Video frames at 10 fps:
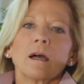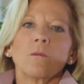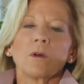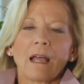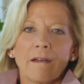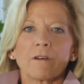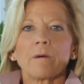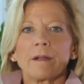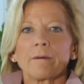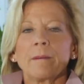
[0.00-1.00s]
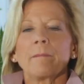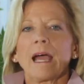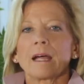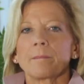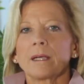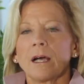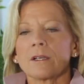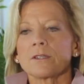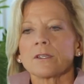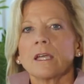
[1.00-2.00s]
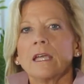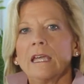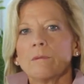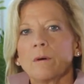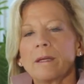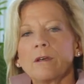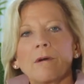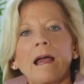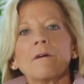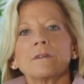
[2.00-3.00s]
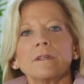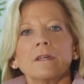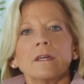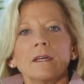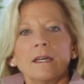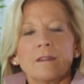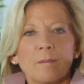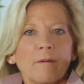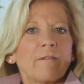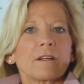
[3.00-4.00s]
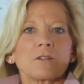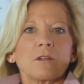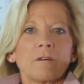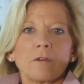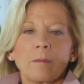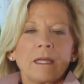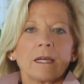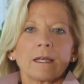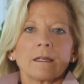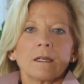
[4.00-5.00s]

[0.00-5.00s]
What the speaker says: will have a greater impact because it will be grounded in the perfection of your being,